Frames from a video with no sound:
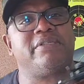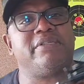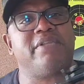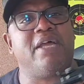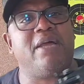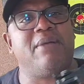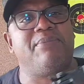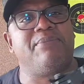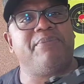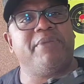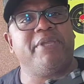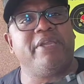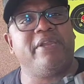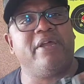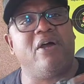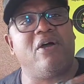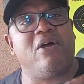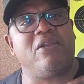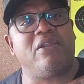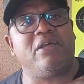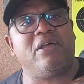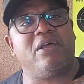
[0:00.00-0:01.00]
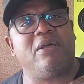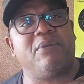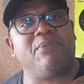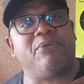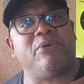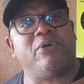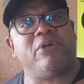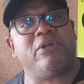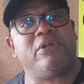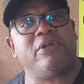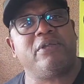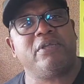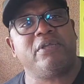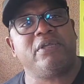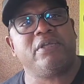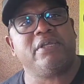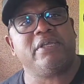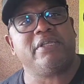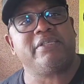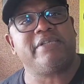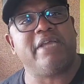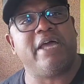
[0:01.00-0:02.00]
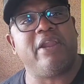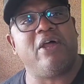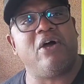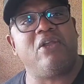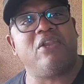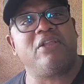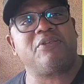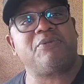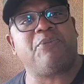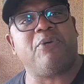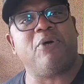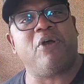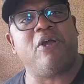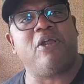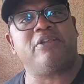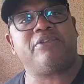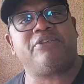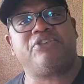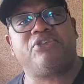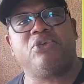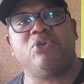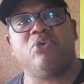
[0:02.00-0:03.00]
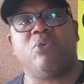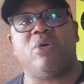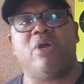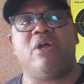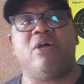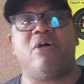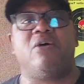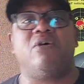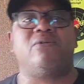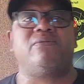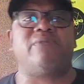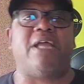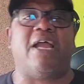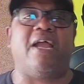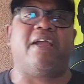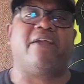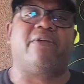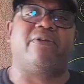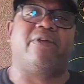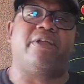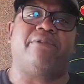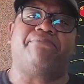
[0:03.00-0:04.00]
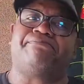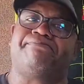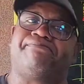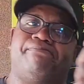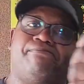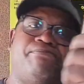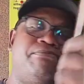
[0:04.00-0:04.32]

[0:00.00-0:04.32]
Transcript: not beat all up, or it's got all its parts, shoot well, accurate.